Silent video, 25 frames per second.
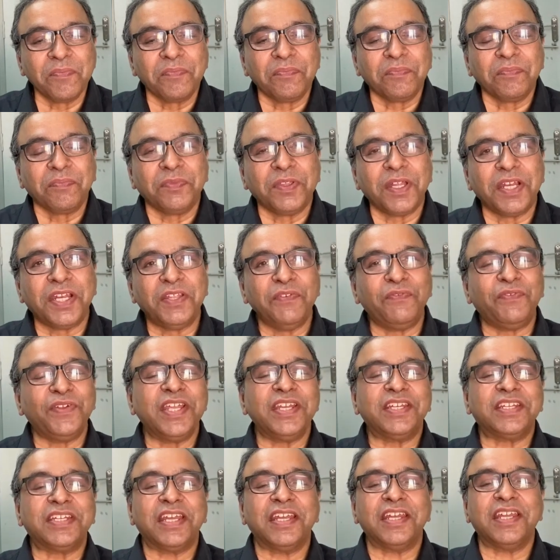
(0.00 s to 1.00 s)
The
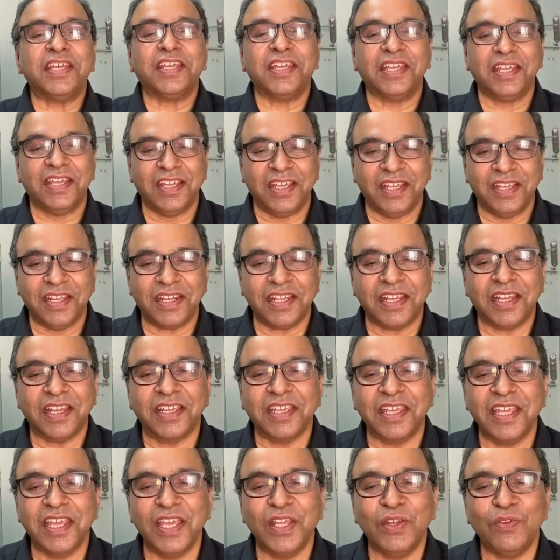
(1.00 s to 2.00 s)
defeated hare
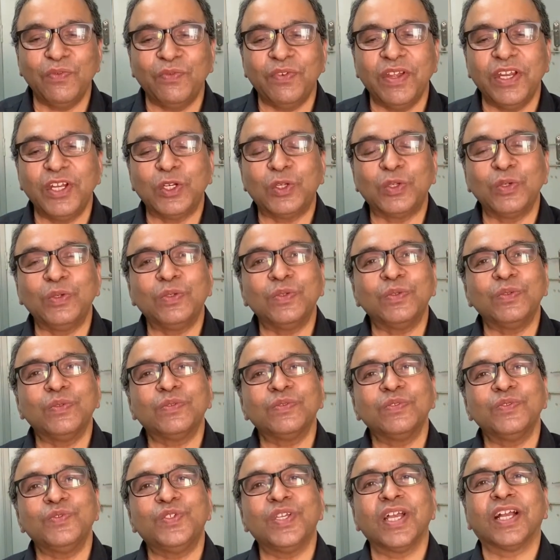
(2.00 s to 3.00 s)
again went to
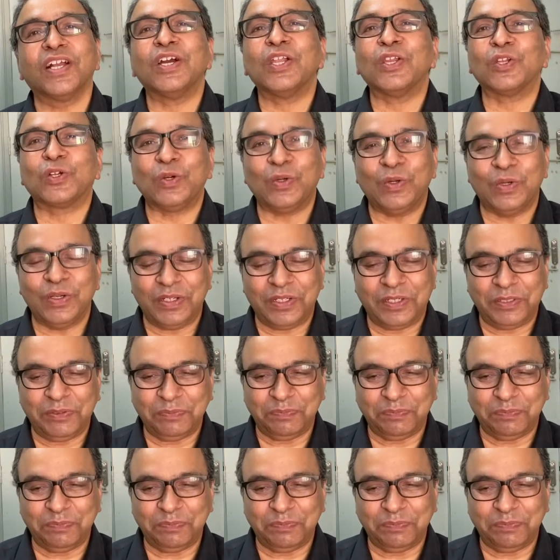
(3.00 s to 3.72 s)
jungle court,